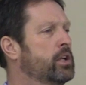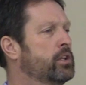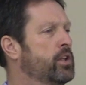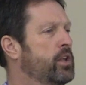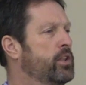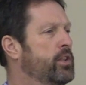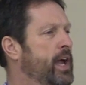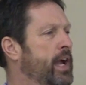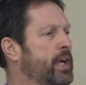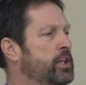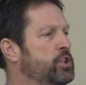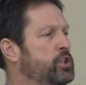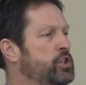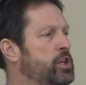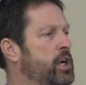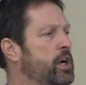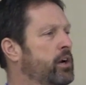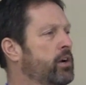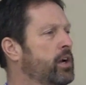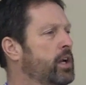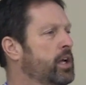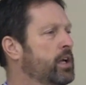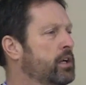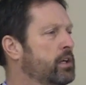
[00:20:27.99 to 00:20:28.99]
to that
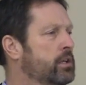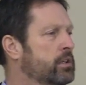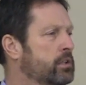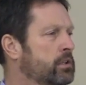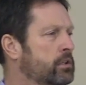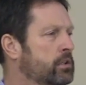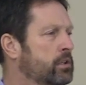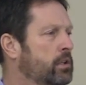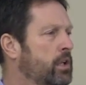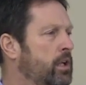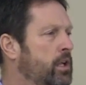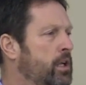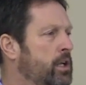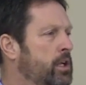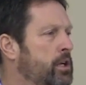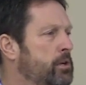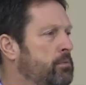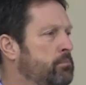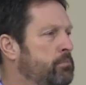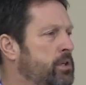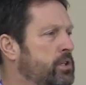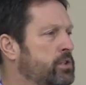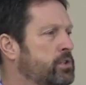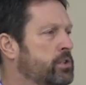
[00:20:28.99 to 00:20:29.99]
Cherry Hill
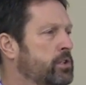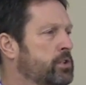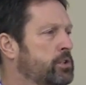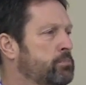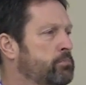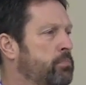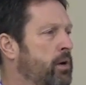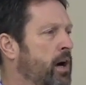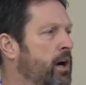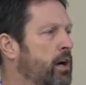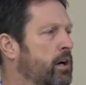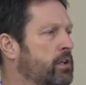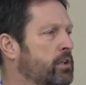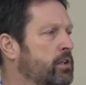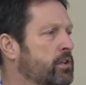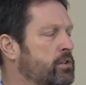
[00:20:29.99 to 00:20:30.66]
Business Park.